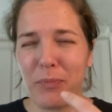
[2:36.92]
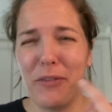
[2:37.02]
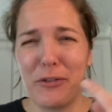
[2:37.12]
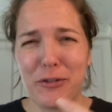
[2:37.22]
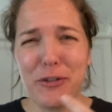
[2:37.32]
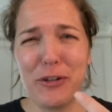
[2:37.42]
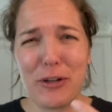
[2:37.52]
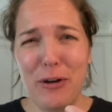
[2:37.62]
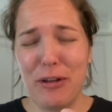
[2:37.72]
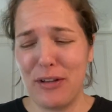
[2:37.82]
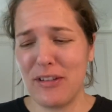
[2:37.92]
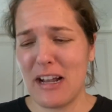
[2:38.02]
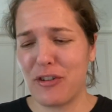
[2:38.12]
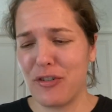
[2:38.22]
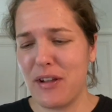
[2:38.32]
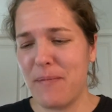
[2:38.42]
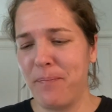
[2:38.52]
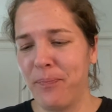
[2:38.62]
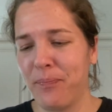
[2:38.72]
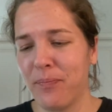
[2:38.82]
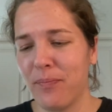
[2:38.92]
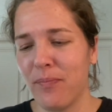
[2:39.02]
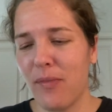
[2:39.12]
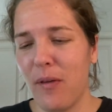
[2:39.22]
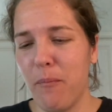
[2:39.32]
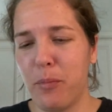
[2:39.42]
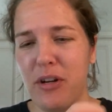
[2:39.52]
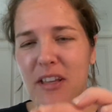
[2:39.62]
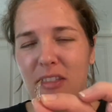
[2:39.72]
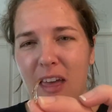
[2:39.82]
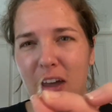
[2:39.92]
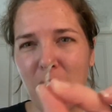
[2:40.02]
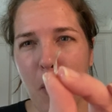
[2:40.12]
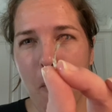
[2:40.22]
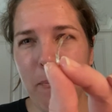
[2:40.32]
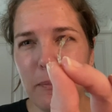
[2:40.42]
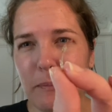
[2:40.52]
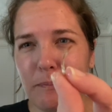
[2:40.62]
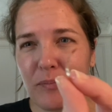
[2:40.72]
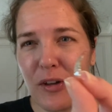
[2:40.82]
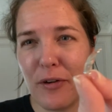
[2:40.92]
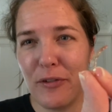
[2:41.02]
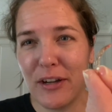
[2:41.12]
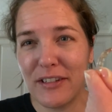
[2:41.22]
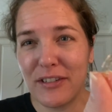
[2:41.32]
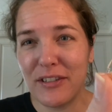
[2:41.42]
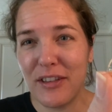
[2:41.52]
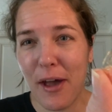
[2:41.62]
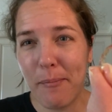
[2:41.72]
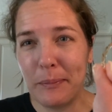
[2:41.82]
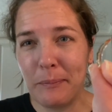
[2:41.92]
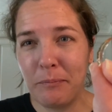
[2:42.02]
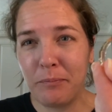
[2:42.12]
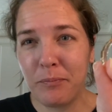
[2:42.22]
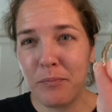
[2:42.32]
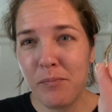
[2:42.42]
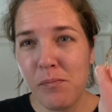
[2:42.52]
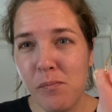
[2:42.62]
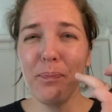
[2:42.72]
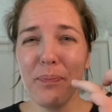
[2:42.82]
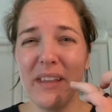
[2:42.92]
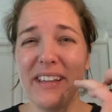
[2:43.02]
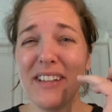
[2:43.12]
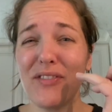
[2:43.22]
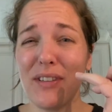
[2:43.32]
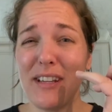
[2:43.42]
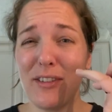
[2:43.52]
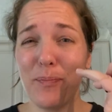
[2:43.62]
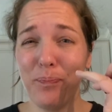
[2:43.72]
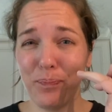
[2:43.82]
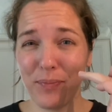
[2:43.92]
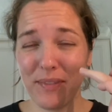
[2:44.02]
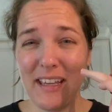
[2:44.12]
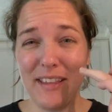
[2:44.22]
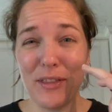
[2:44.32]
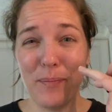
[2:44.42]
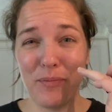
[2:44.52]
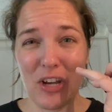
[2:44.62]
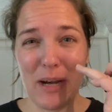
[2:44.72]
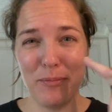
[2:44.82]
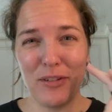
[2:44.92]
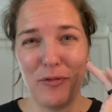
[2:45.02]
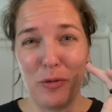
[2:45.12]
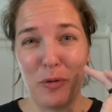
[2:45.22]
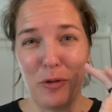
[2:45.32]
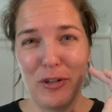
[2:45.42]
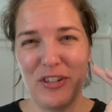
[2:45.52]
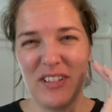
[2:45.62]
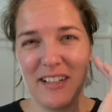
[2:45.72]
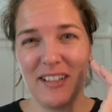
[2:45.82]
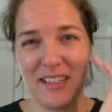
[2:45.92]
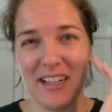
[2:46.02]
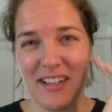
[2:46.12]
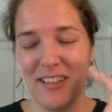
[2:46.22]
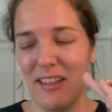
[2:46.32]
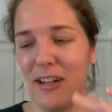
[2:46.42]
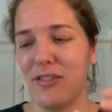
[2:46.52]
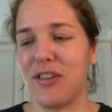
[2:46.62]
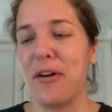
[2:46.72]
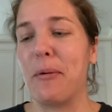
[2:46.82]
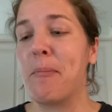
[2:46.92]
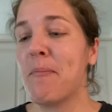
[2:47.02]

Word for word: The sugar coating is actually pretty thick. I don't know if you guys can see that. It gets like in the tops of your molars, it gets stuck in there. So